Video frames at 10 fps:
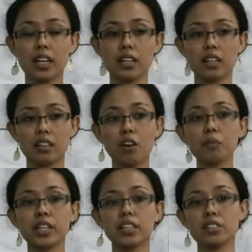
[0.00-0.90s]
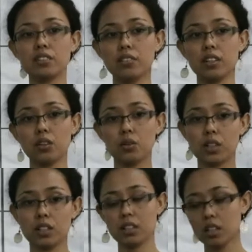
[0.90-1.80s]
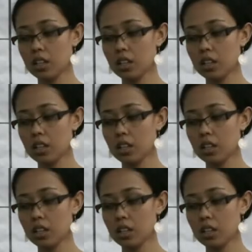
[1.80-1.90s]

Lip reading: get a combination of the low and